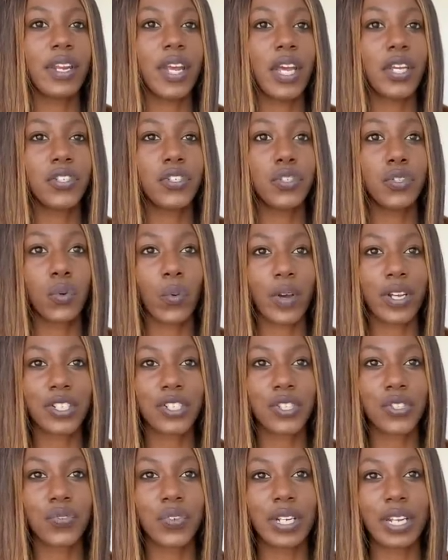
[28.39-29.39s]
and two
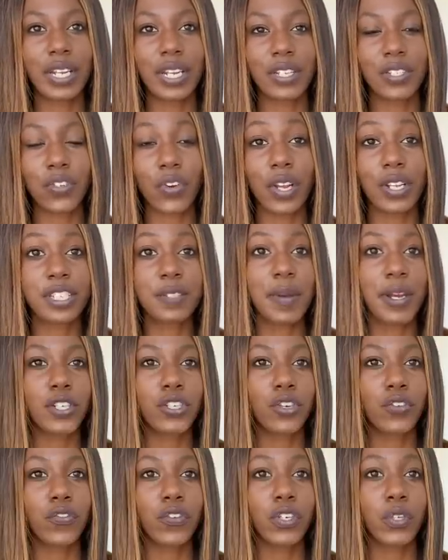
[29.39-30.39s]
question readings are on
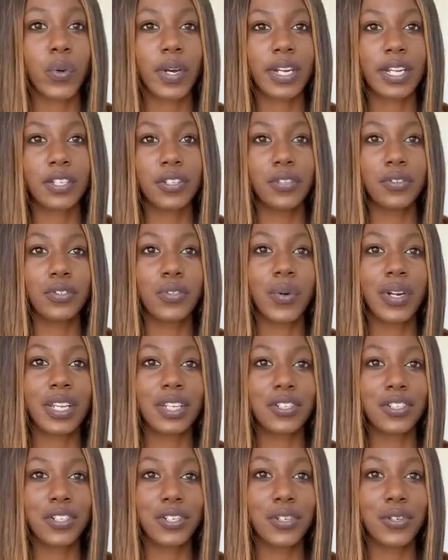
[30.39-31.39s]
special for
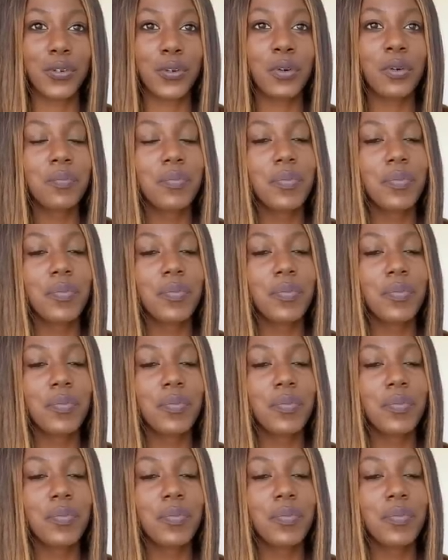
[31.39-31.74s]
22/22.